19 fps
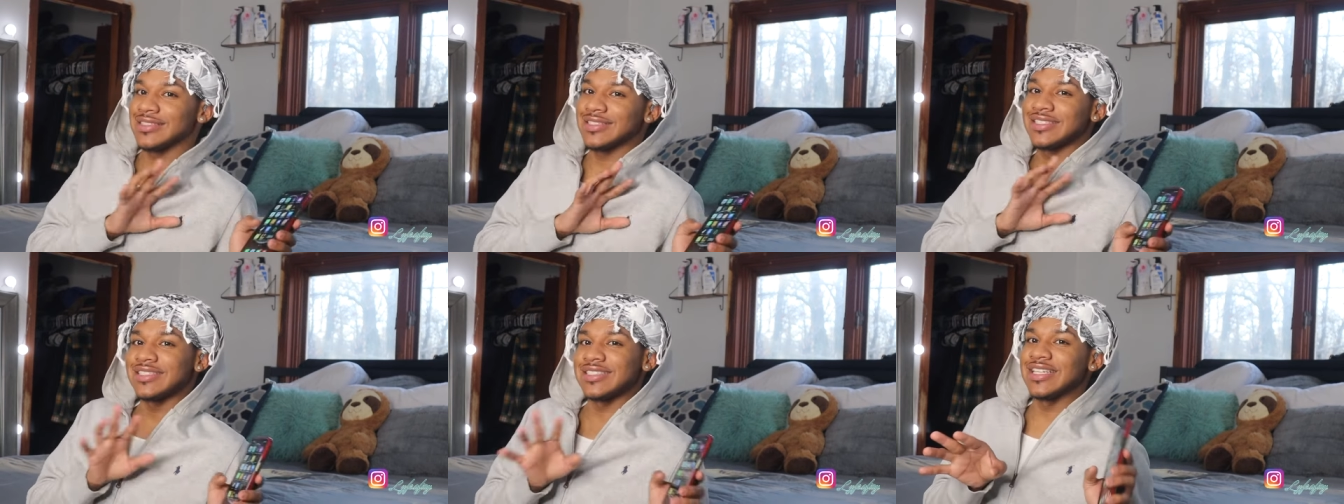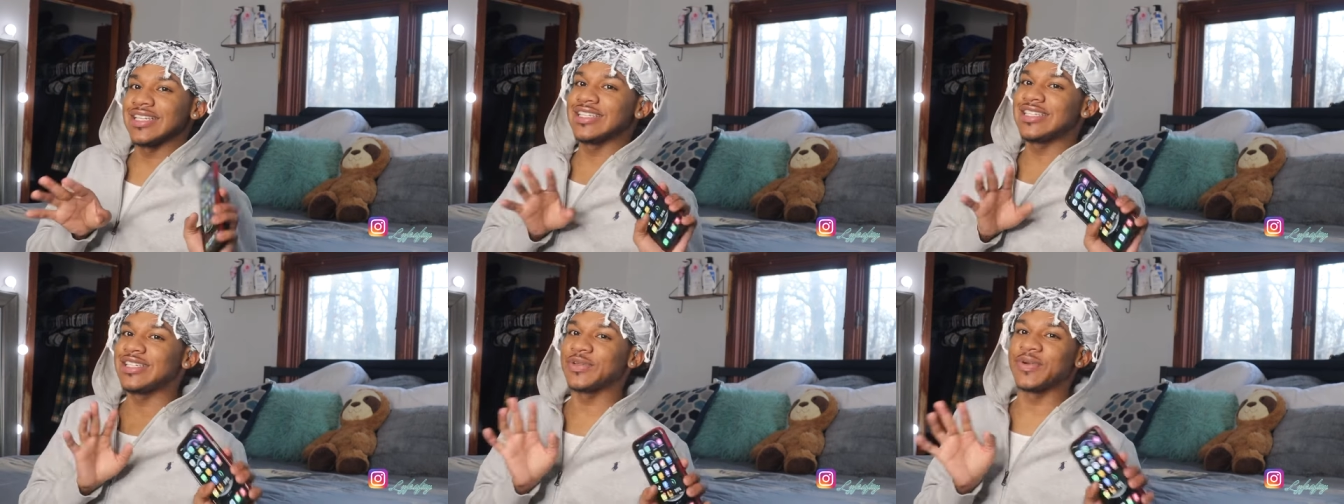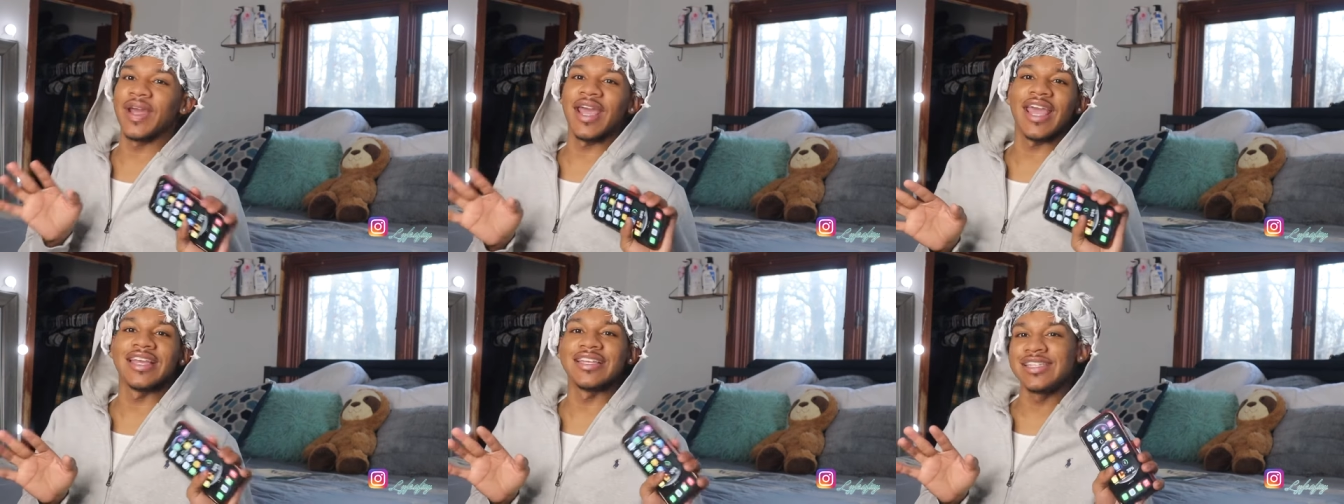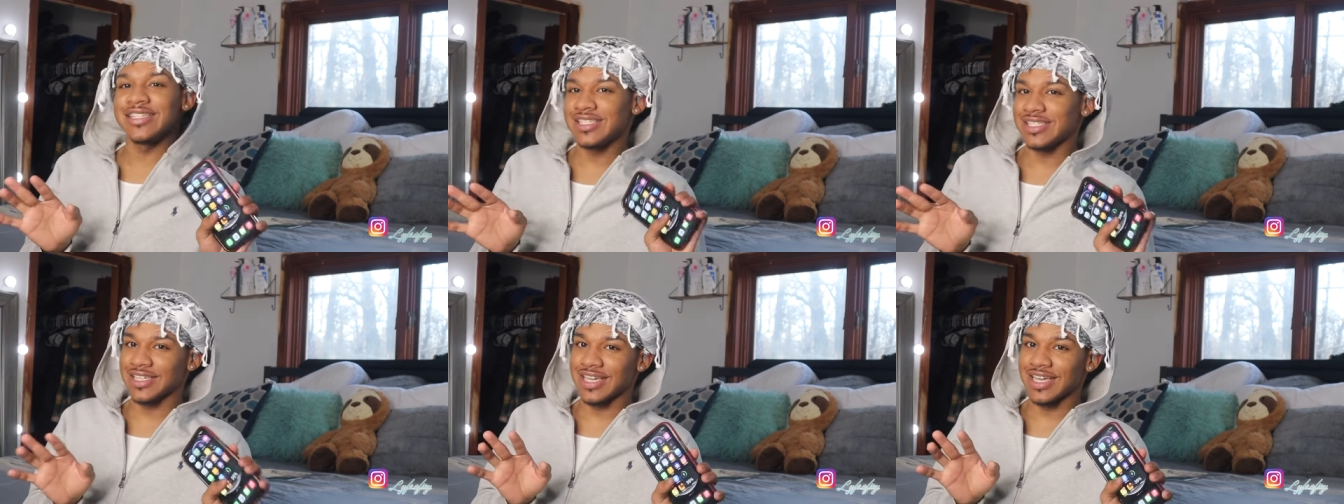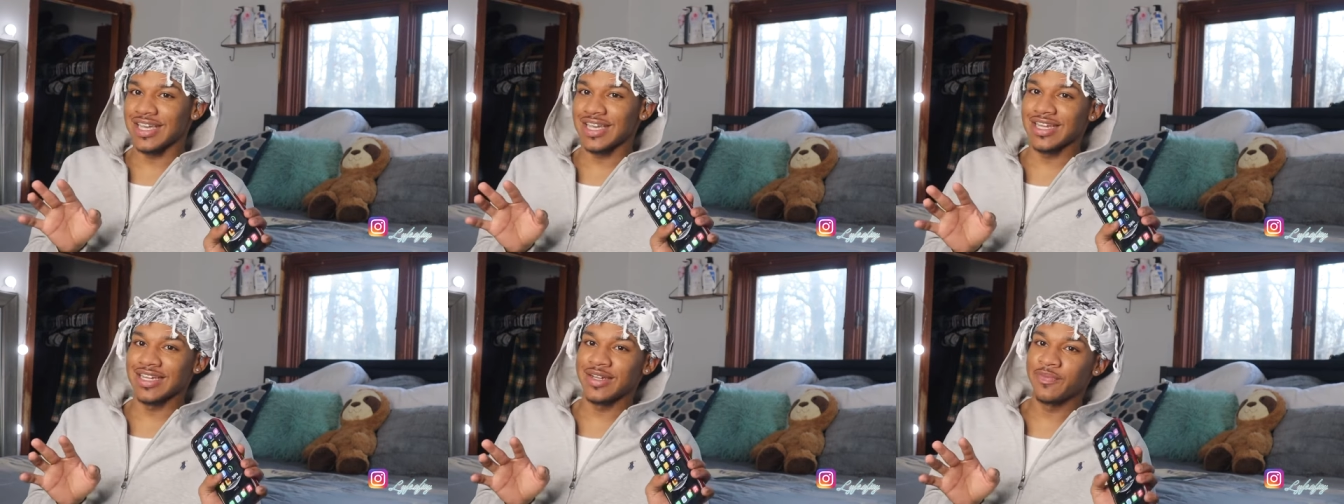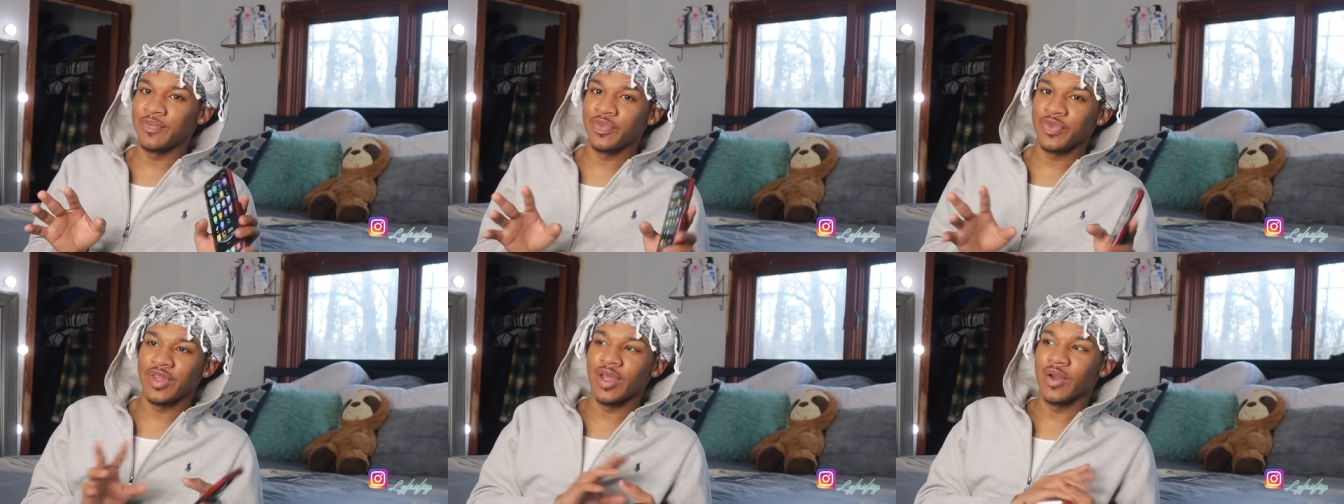situation
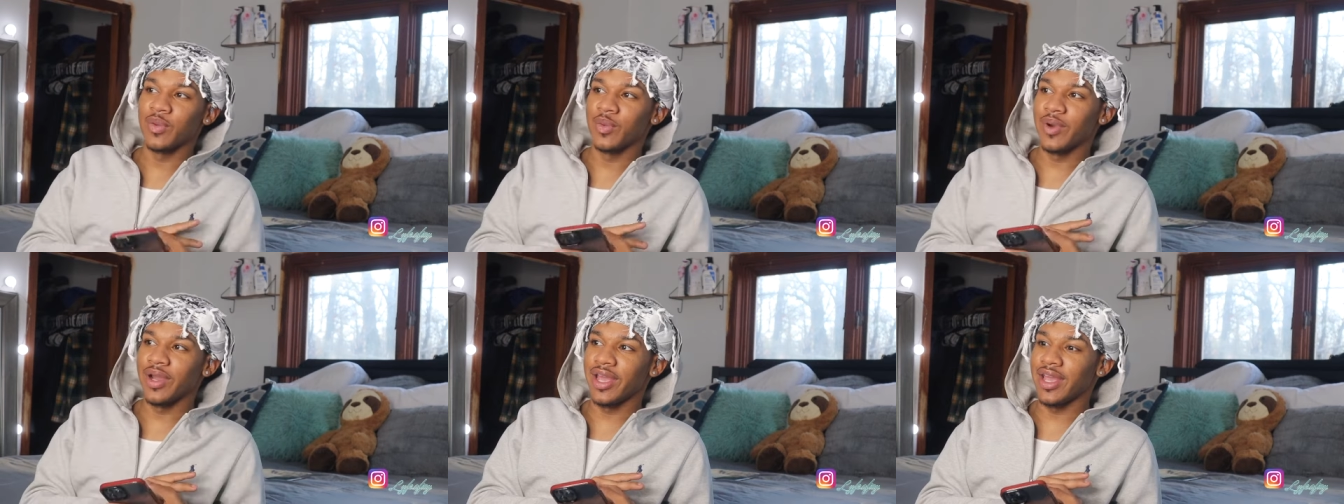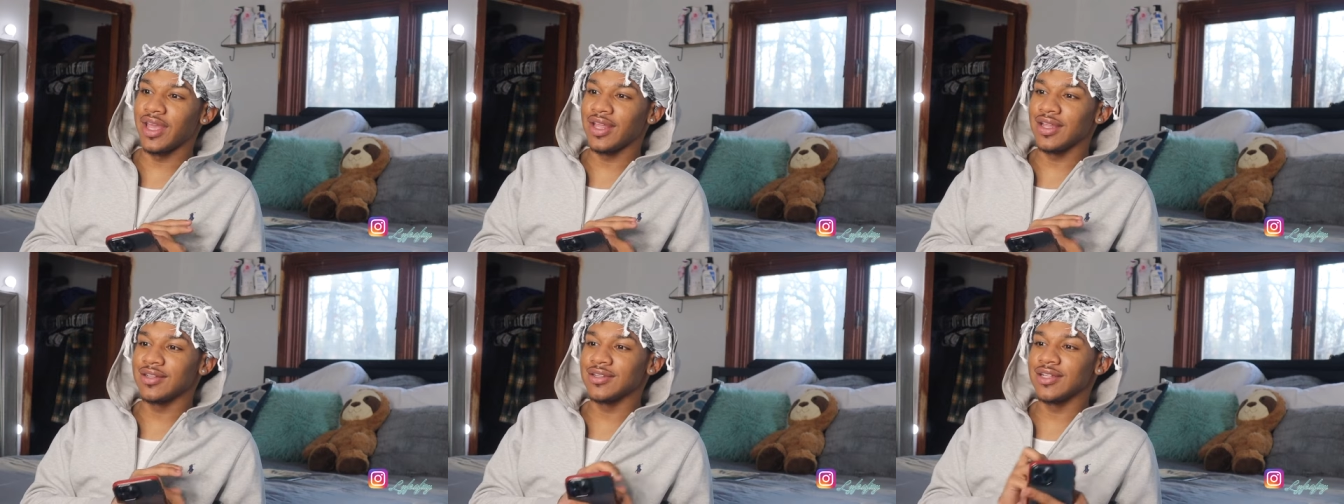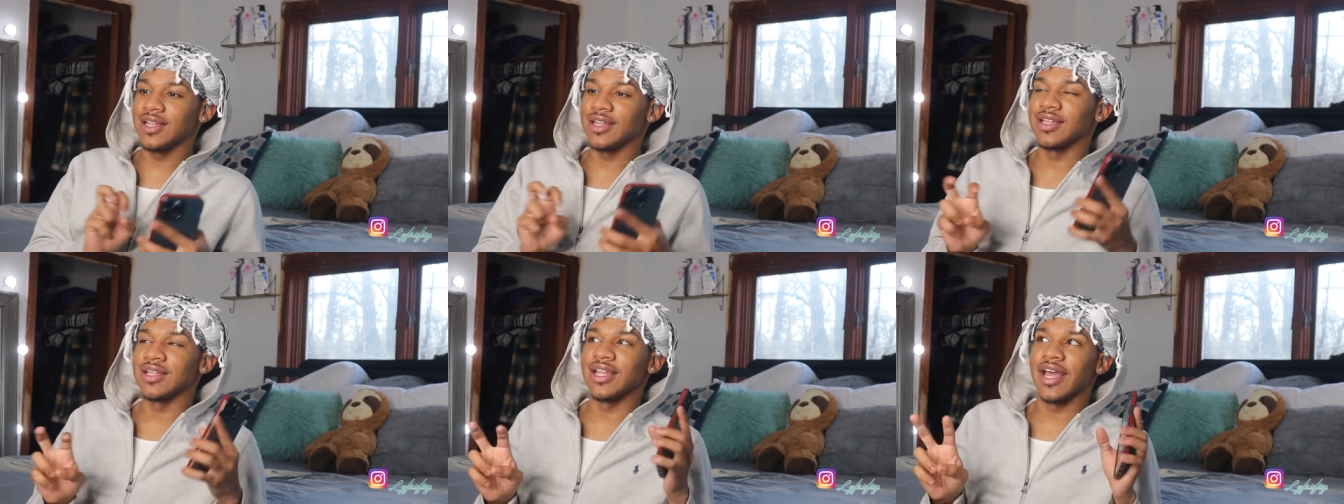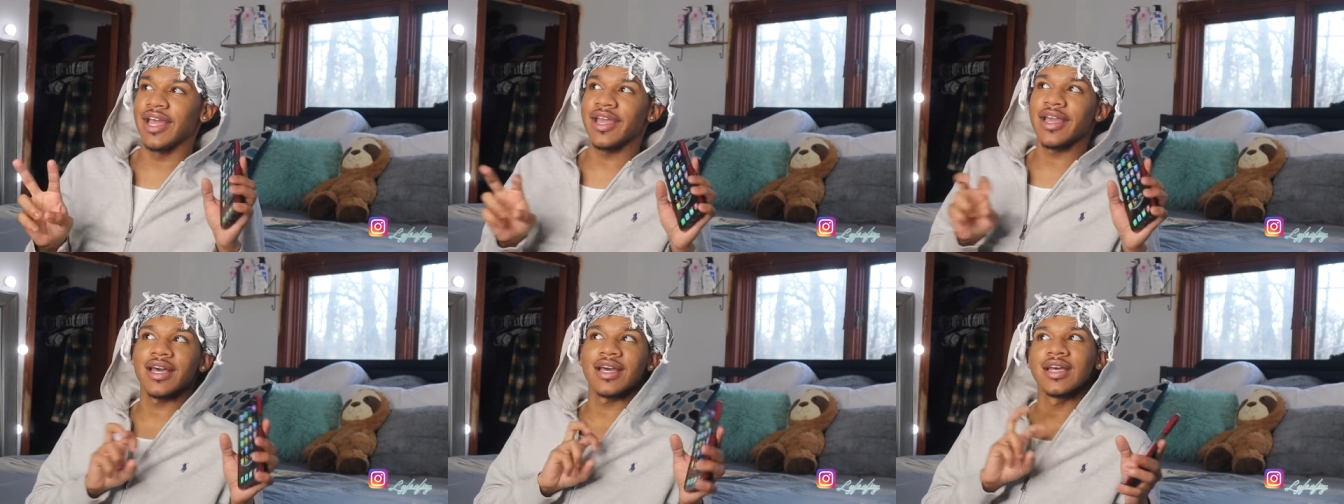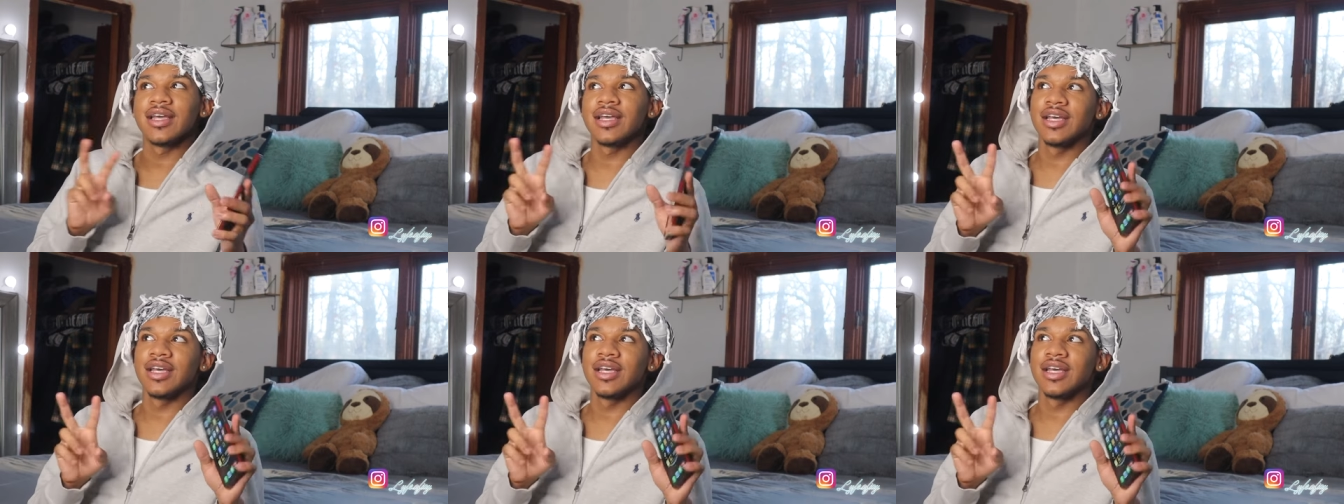with the like